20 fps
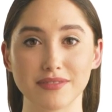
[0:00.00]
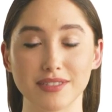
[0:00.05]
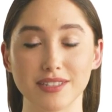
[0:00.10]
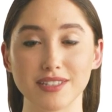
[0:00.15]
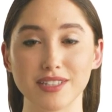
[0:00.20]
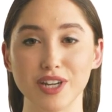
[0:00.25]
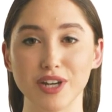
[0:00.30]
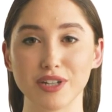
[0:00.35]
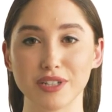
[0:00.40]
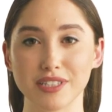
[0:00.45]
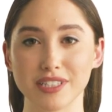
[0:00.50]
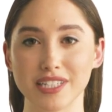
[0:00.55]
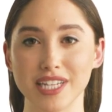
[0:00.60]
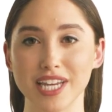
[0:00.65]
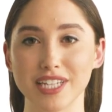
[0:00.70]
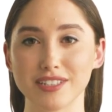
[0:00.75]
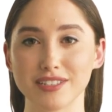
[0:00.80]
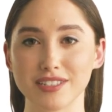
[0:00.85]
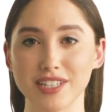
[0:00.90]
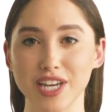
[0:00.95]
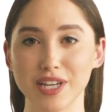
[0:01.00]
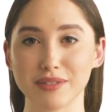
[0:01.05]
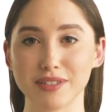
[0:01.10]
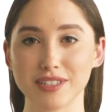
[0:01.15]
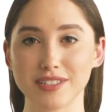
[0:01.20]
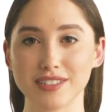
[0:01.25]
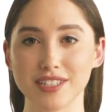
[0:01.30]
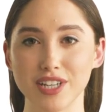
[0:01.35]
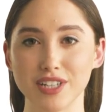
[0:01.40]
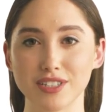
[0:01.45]
So, next time
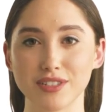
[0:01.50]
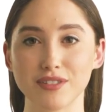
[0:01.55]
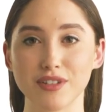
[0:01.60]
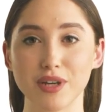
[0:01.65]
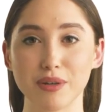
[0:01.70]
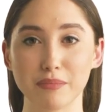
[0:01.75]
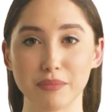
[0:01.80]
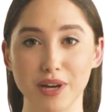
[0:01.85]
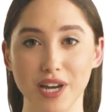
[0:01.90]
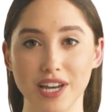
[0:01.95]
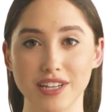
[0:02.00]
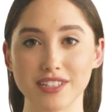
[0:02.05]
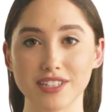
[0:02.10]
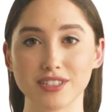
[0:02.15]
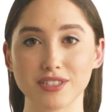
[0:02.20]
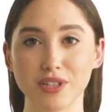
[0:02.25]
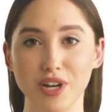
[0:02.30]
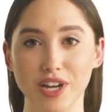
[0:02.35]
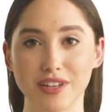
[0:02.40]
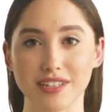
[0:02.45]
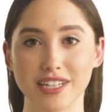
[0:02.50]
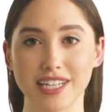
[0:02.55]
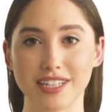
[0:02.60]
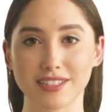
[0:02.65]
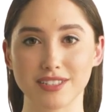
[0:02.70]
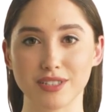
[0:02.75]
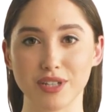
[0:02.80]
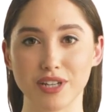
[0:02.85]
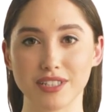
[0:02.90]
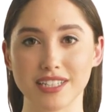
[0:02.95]
you search for a private driving
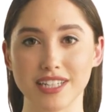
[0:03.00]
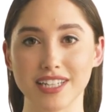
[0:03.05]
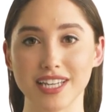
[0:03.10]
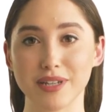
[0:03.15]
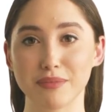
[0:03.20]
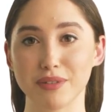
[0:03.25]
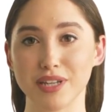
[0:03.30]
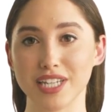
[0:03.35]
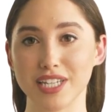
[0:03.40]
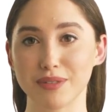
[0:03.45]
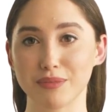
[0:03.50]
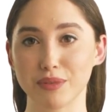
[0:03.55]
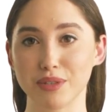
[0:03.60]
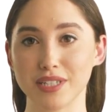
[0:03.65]
instructor near me,